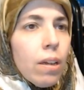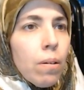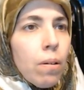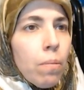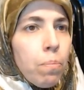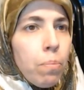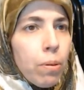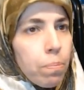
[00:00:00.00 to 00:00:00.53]

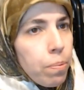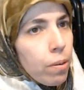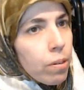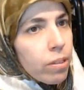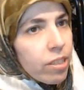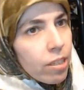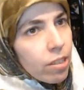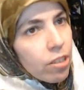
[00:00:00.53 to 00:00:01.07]
put book
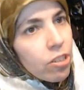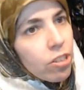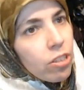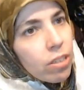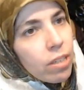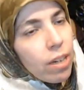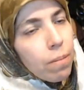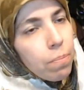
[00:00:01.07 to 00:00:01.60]
suggestions
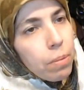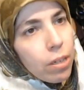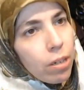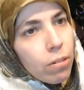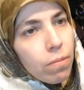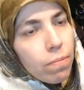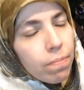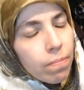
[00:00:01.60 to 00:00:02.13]
down
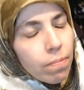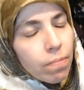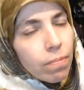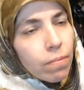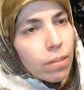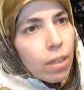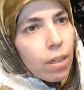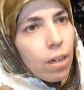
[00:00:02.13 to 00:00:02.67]
below
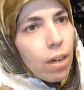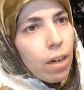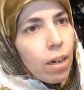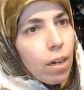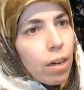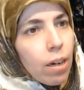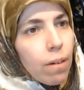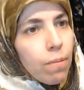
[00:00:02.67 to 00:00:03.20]

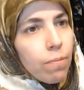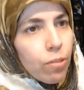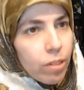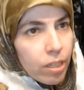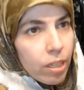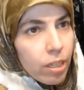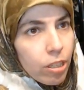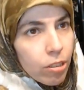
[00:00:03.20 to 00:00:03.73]
for the
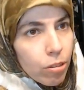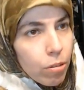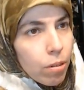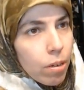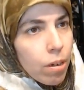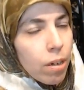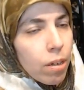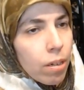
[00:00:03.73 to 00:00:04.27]
EU,
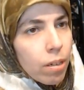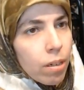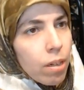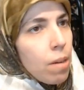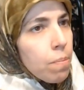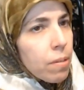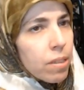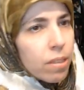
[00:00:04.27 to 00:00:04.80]

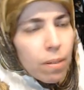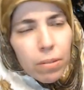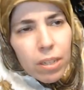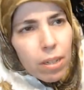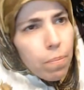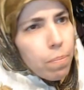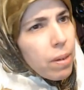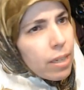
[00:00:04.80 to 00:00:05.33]
because I'm going to
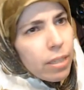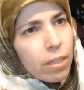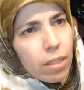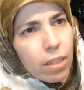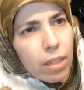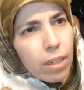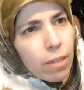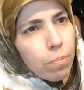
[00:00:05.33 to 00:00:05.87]
get back into
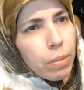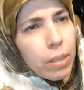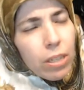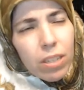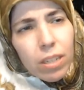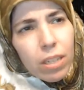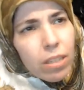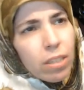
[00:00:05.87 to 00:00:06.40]
that, because
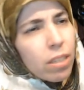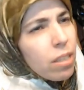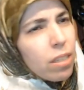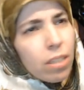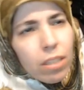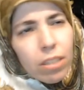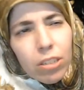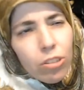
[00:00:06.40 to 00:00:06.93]
this
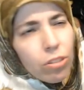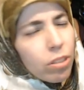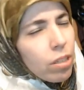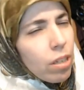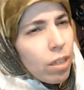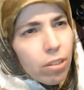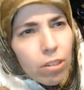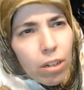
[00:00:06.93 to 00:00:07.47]
is just
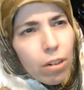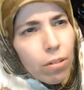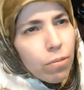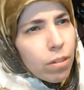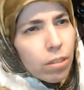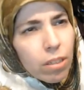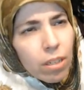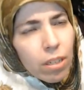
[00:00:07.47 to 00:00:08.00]
not Star
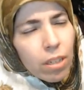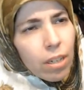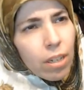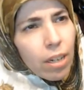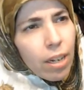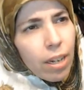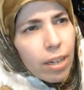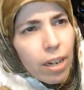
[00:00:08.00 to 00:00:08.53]
Wars.
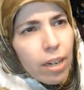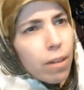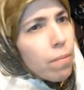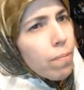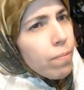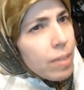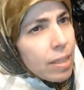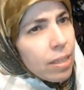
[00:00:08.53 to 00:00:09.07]
And I
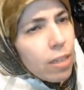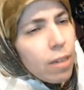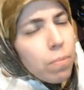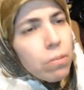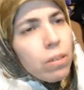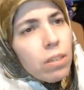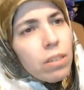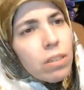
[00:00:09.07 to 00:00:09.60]
am
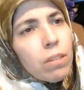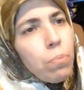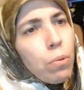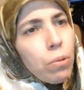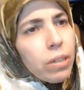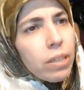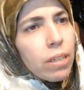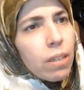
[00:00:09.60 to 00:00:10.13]
deeply
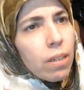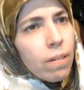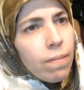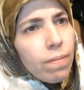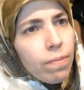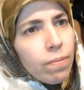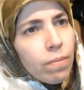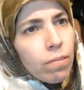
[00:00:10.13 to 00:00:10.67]
disappointed
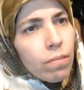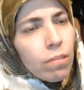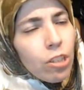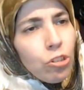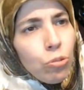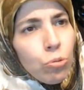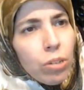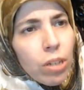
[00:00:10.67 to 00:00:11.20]
that
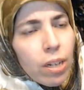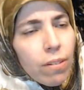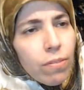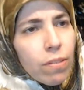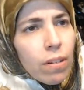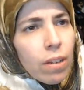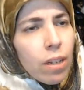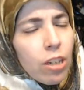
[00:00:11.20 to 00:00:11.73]

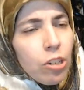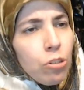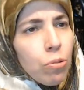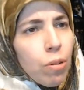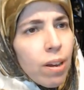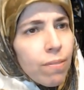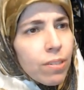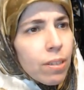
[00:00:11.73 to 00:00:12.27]
you
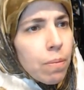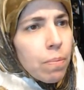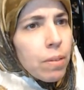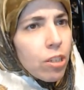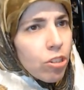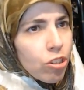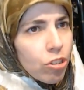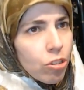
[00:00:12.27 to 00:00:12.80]
have something
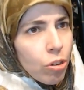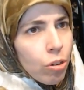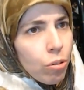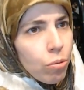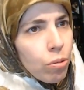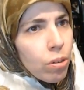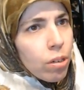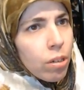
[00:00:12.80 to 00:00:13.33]

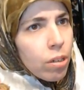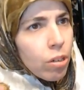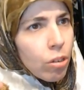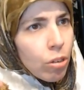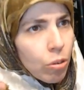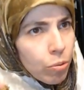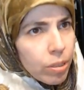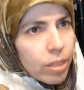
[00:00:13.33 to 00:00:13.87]
so
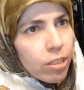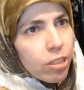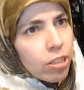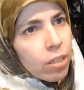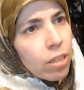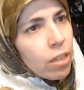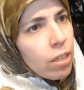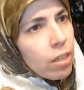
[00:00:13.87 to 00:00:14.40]
rich
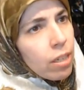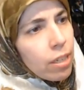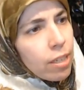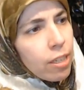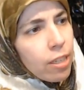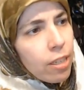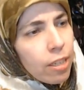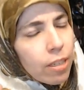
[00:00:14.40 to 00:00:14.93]

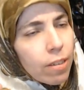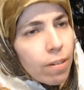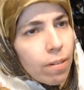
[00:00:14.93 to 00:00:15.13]
in